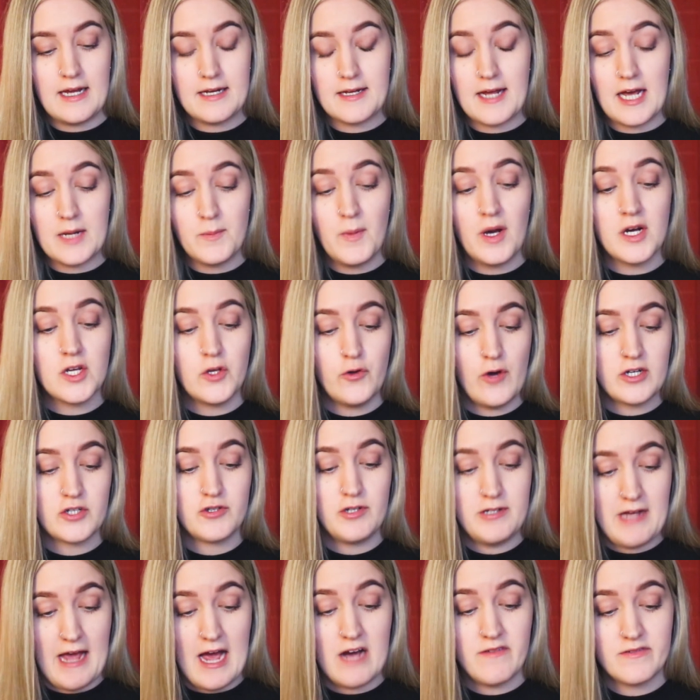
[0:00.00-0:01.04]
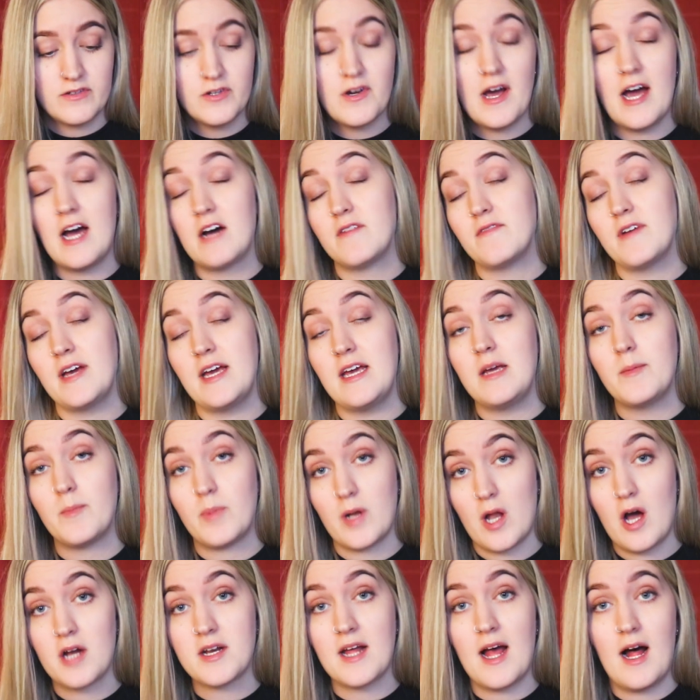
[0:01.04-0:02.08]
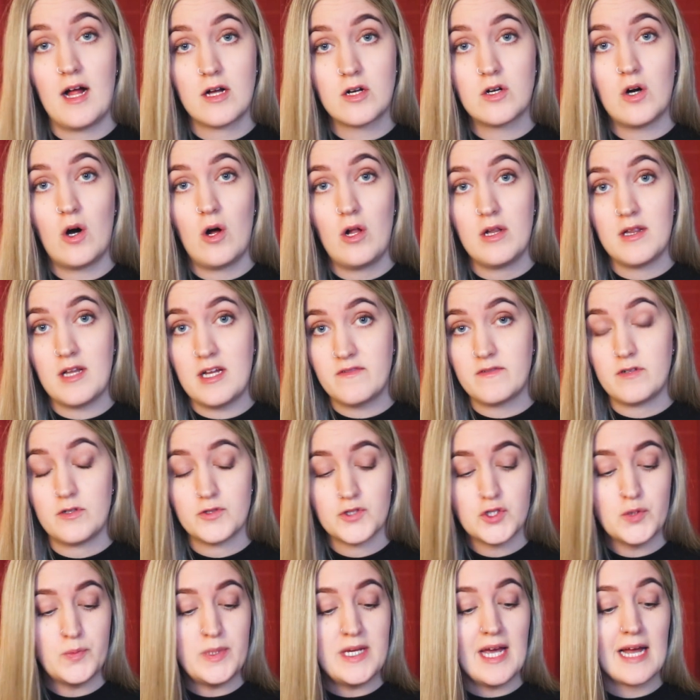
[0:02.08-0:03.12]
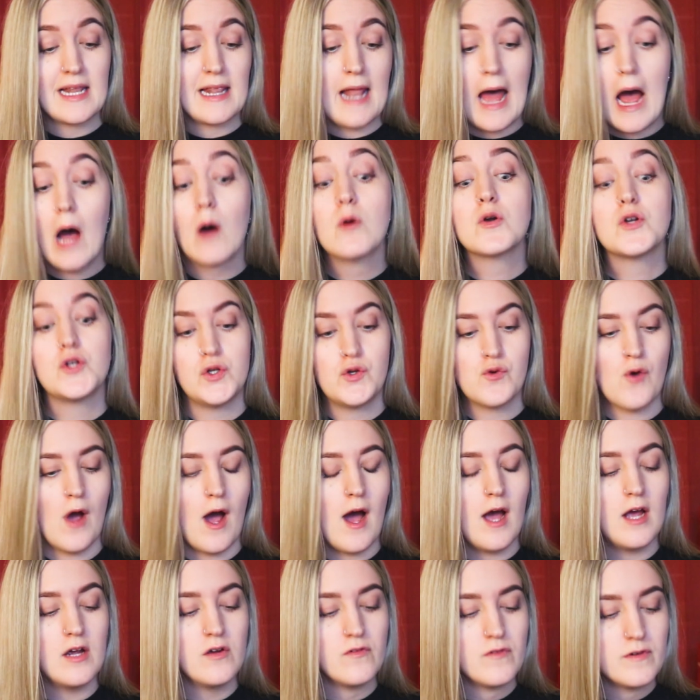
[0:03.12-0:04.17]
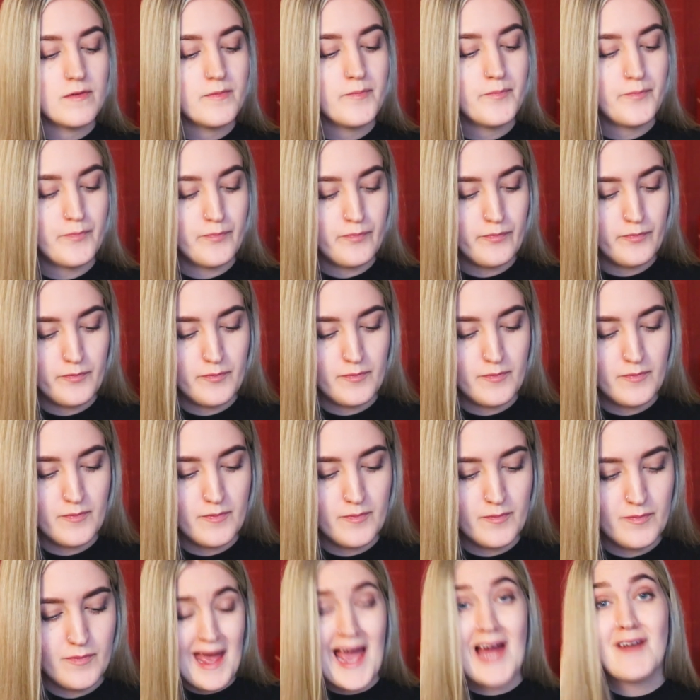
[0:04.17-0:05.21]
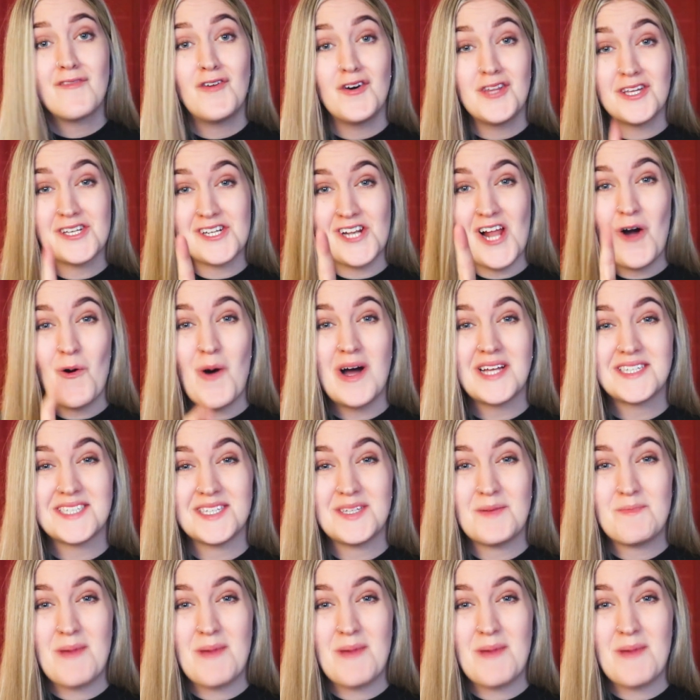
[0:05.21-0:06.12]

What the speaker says: In Denmark, you actually have to have a blood alcohol level to be allowed to drive. And for the slow ones in the